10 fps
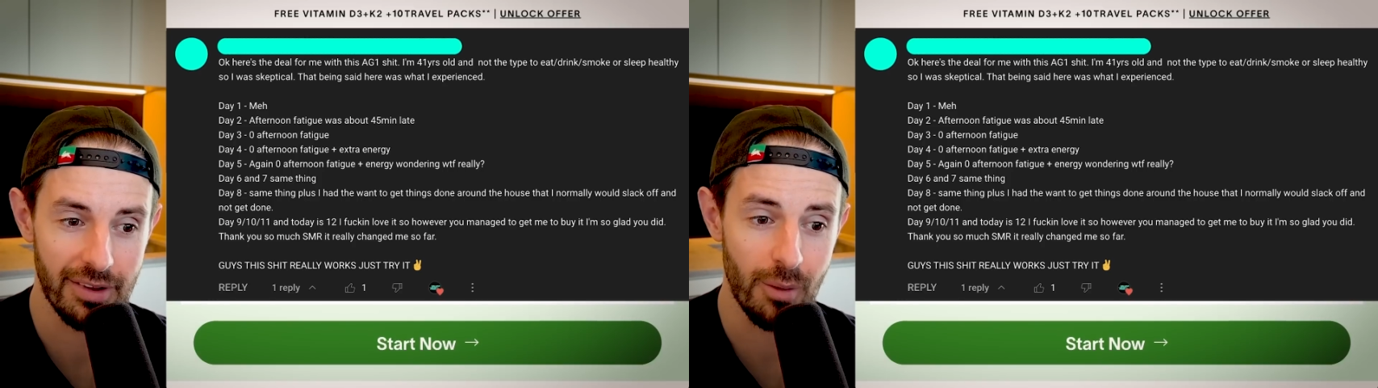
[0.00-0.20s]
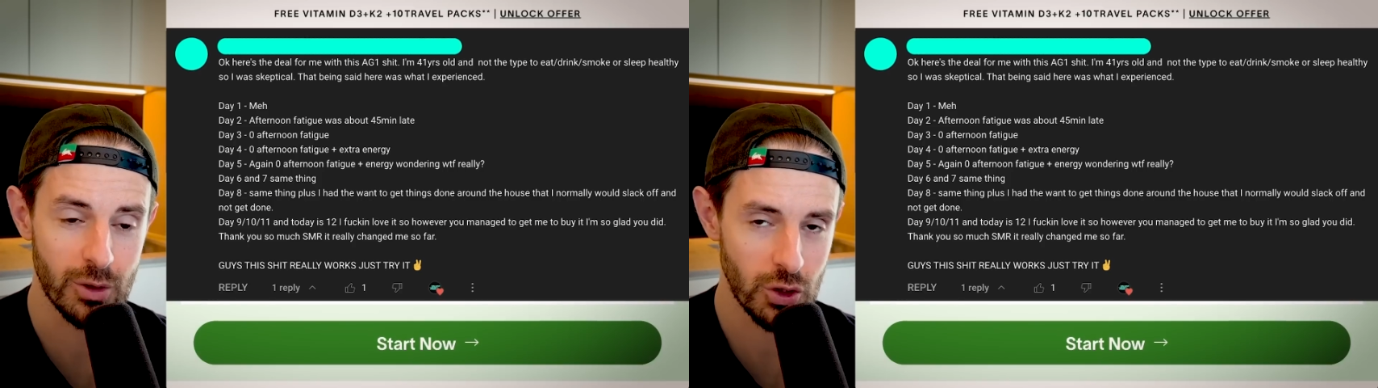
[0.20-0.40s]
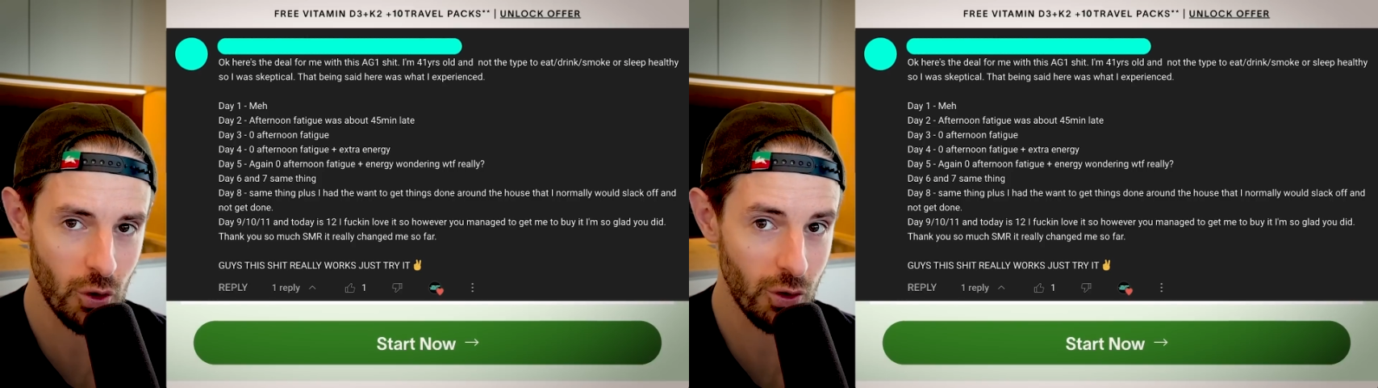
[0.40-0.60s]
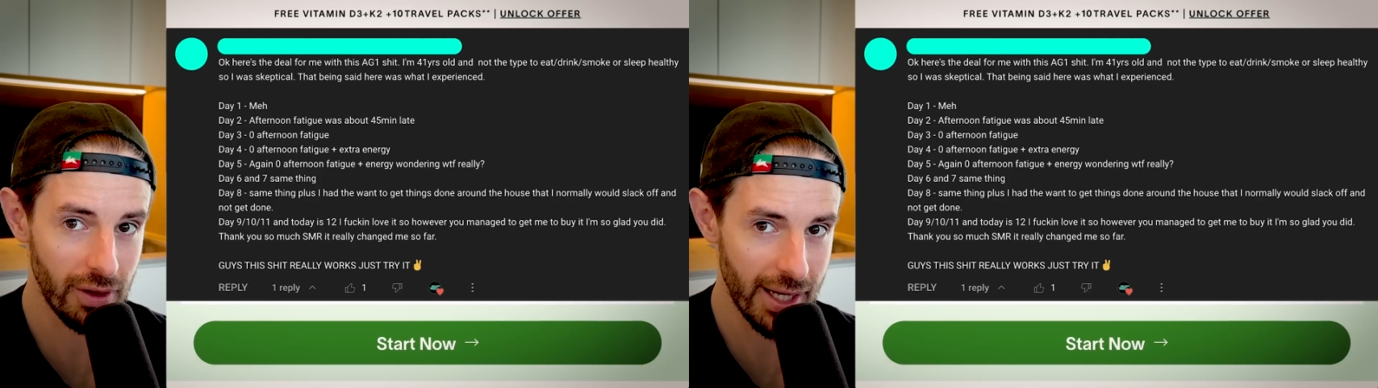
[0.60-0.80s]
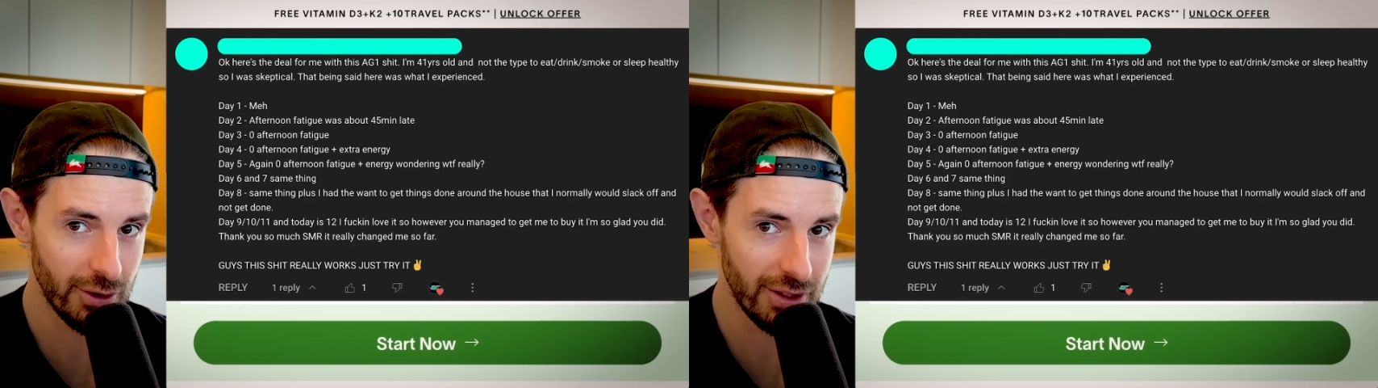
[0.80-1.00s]
I'm so
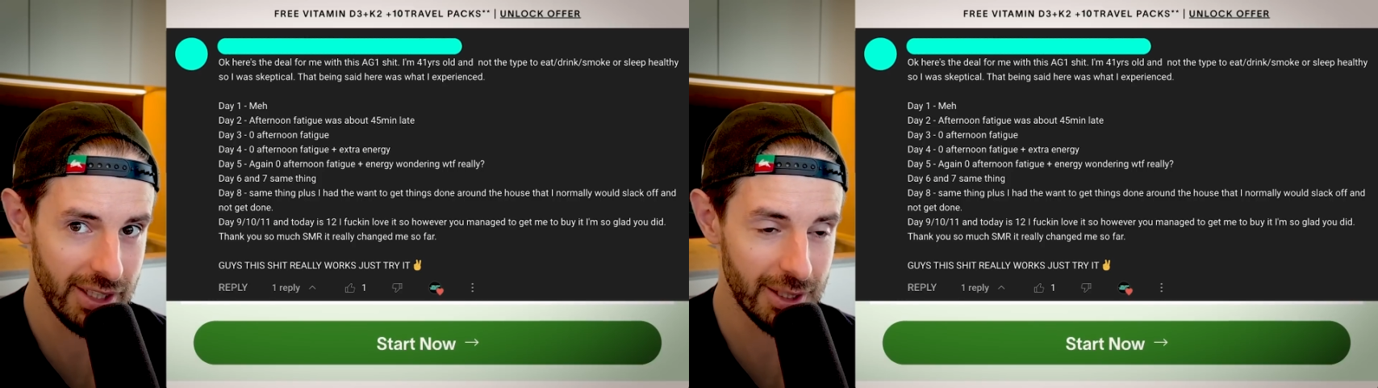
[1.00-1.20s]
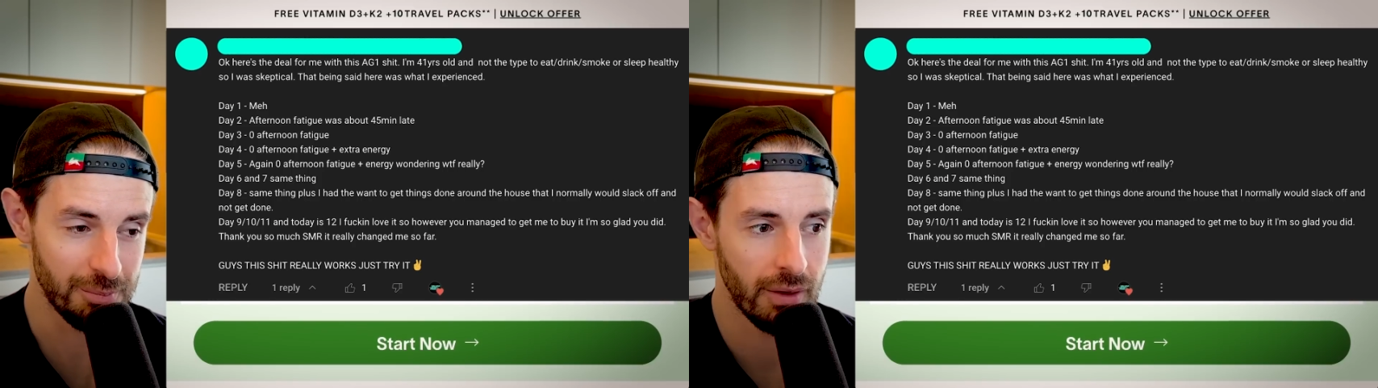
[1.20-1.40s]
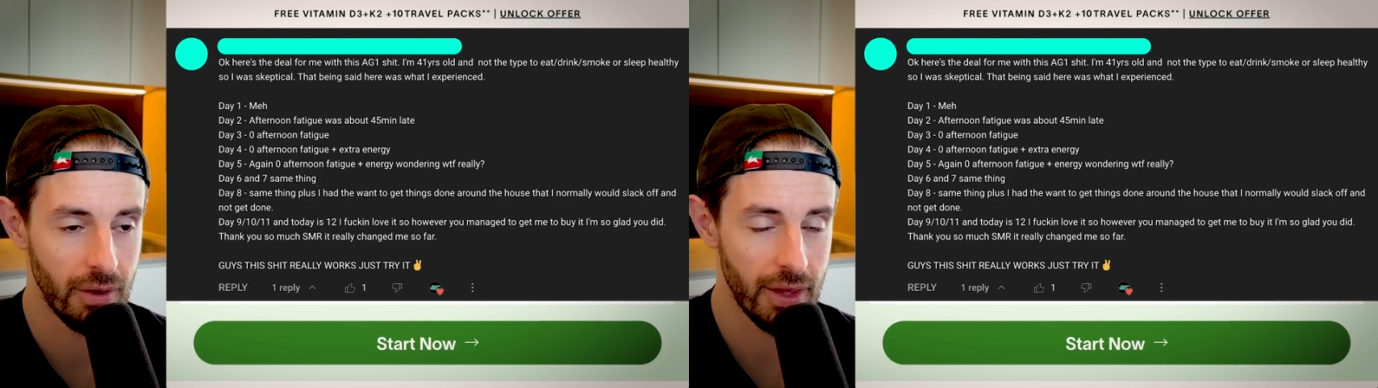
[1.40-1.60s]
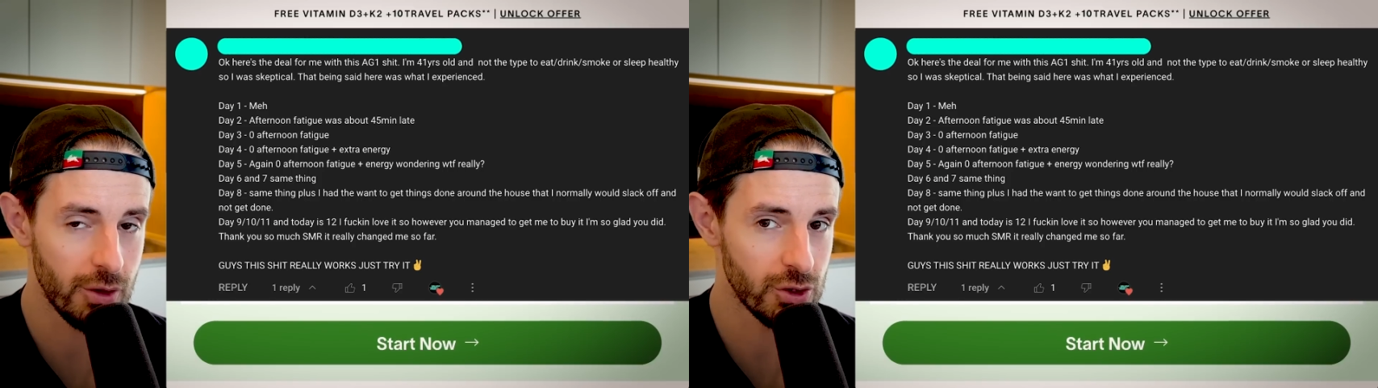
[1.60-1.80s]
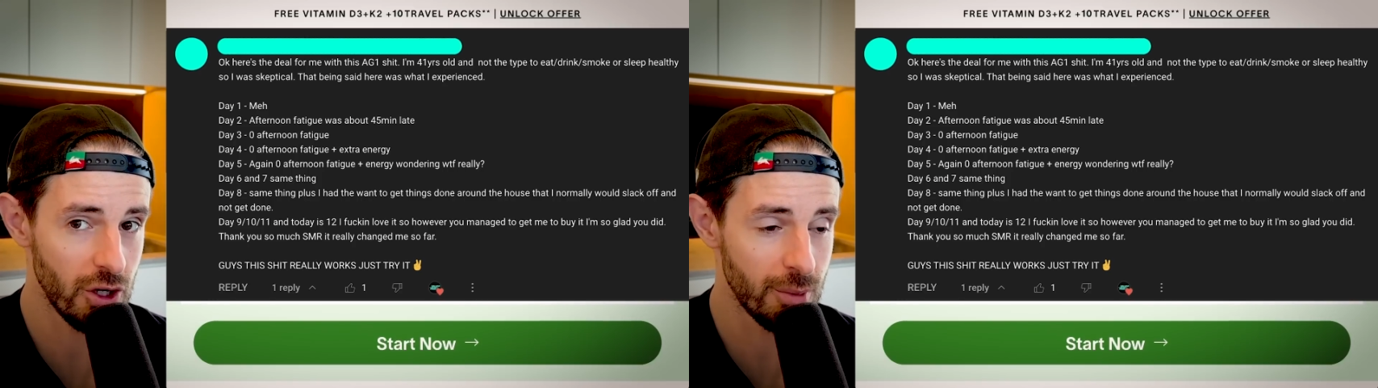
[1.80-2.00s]
glad you did. Thank
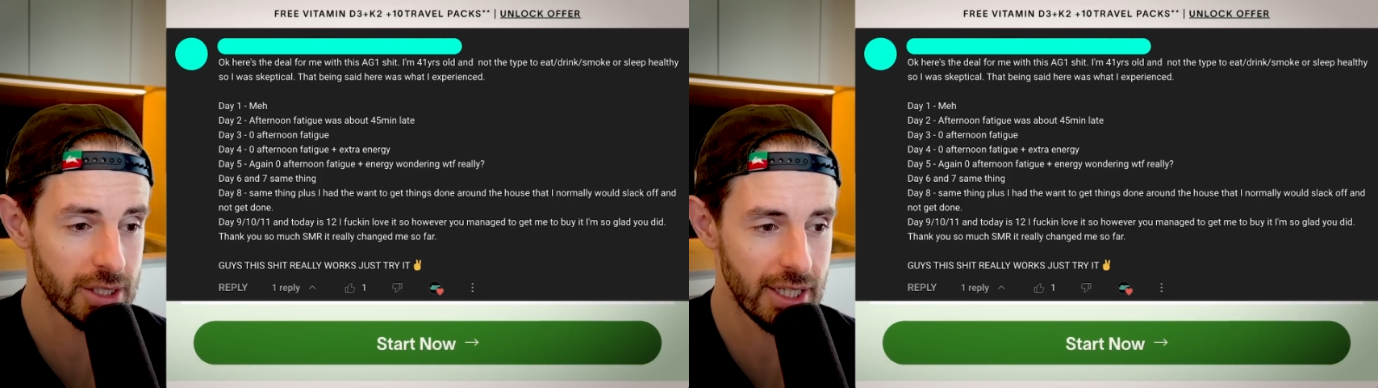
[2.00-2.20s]
you so much,